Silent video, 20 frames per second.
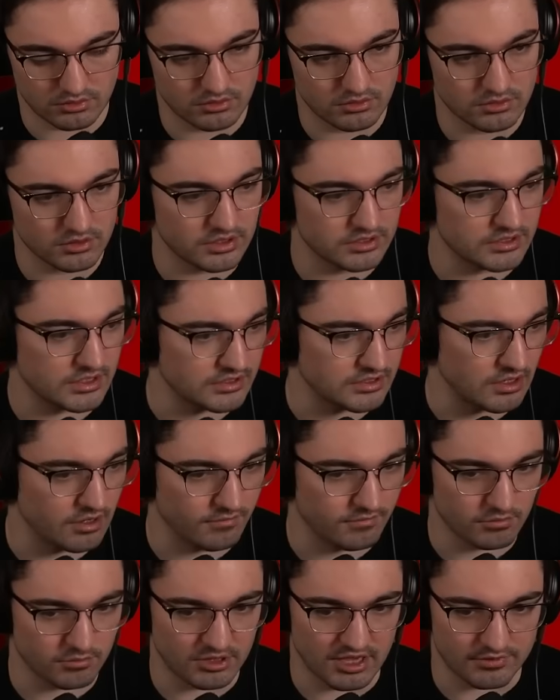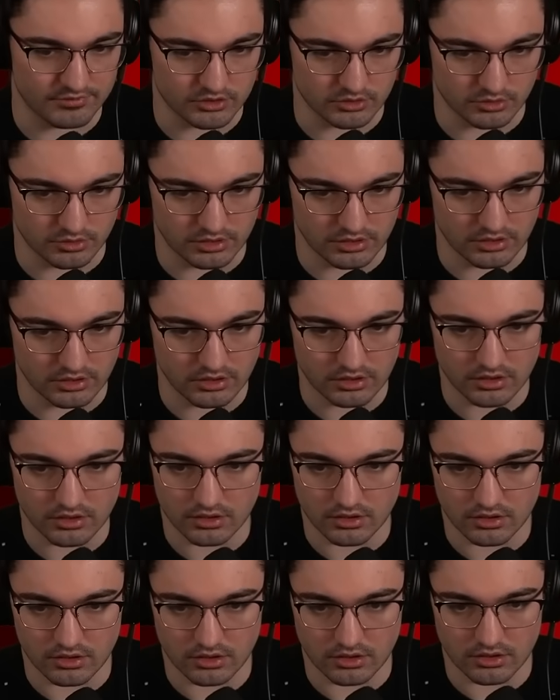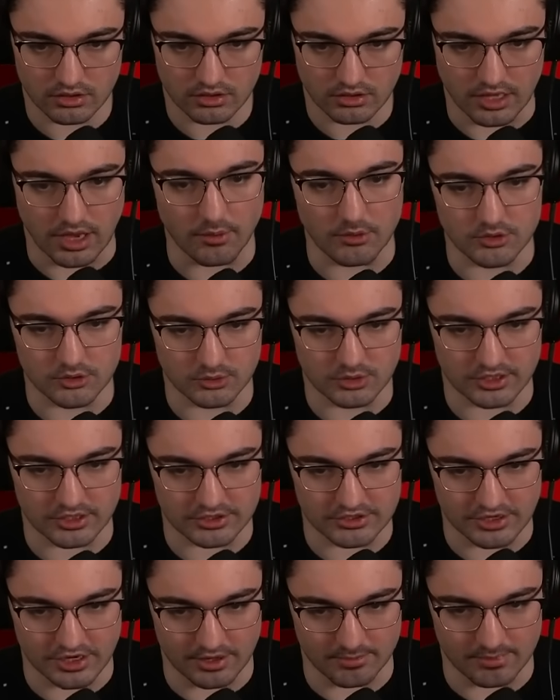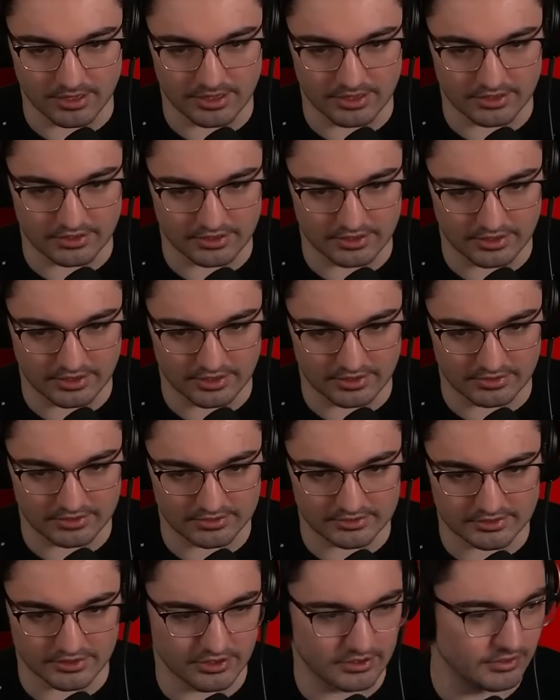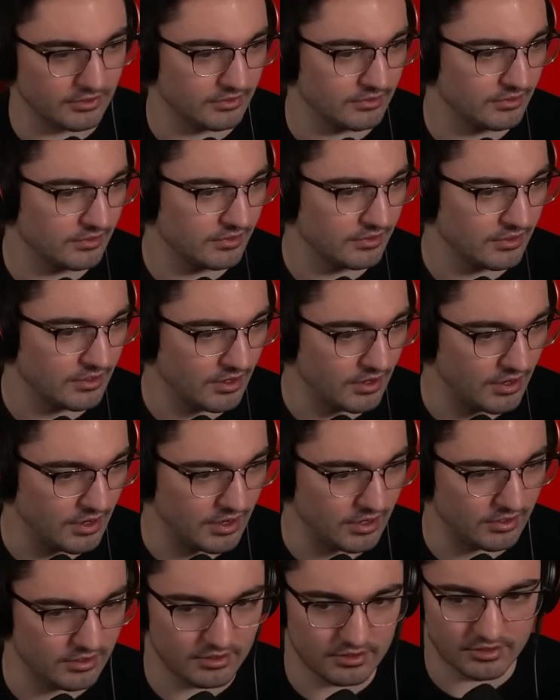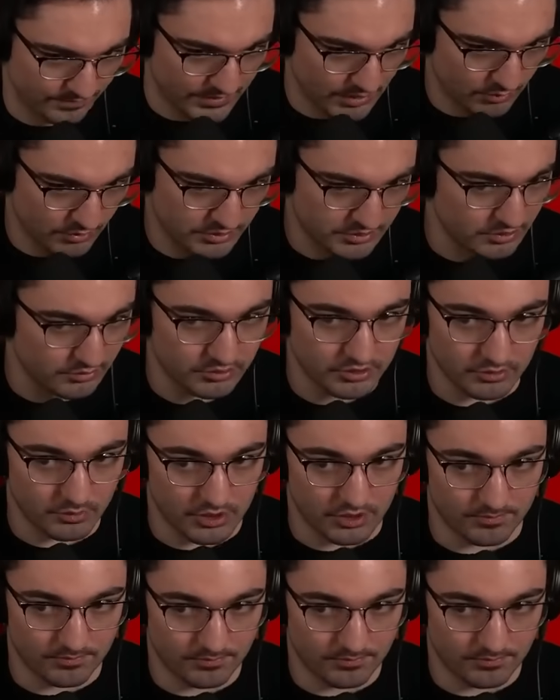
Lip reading: Because that's item from lavatory. And we do get a gem. Hell yeah. Let's go. All right. That worked out really well.